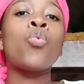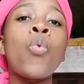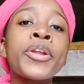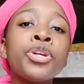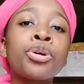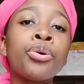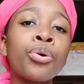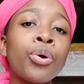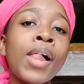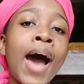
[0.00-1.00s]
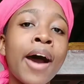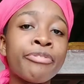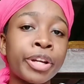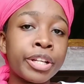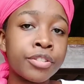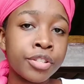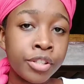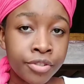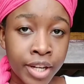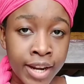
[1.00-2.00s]
When you Google African
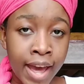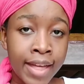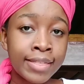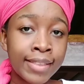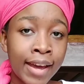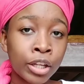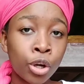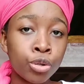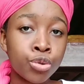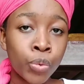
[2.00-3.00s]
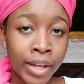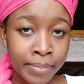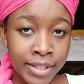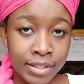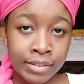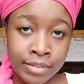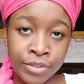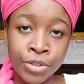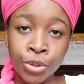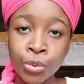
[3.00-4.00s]
children and then go to
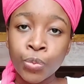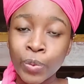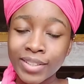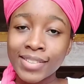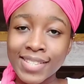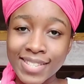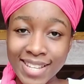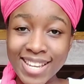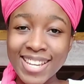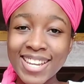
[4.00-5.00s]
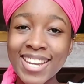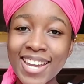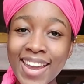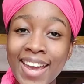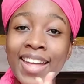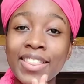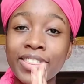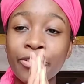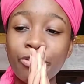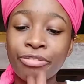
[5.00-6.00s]
images, you will see
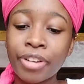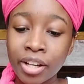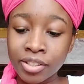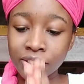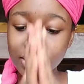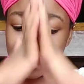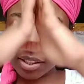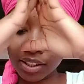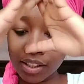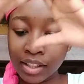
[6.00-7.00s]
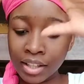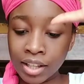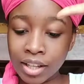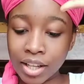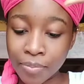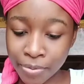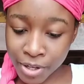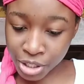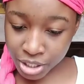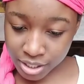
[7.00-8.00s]
the first
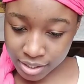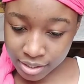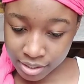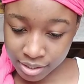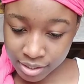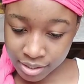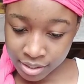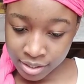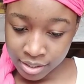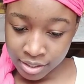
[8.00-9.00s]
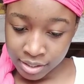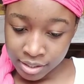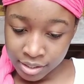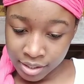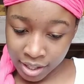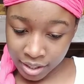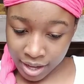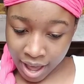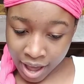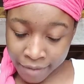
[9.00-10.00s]
impression that
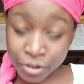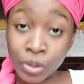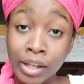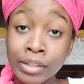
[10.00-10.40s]
they have on